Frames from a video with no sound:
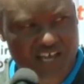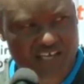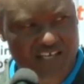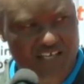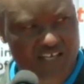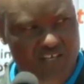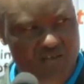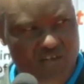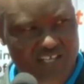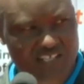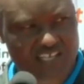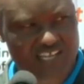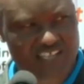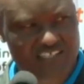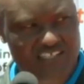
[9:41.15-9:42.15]
And Your
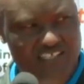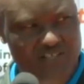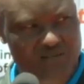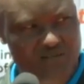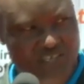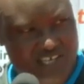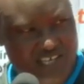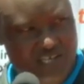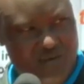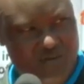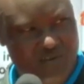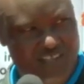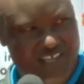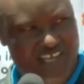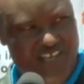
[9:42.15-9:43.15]
Excellency,
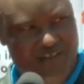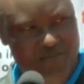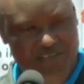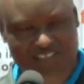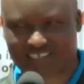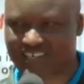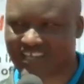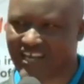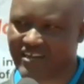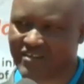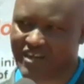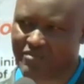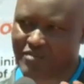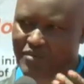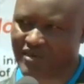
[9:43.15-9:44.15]
today with the ambassador
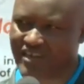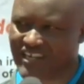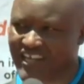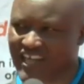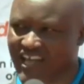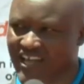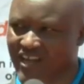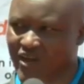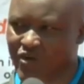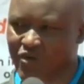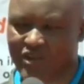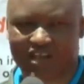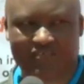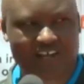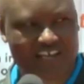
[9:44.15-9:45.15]
and everybody here,
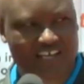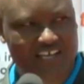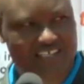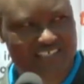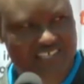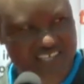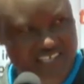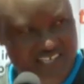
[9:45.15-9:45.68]
we have actually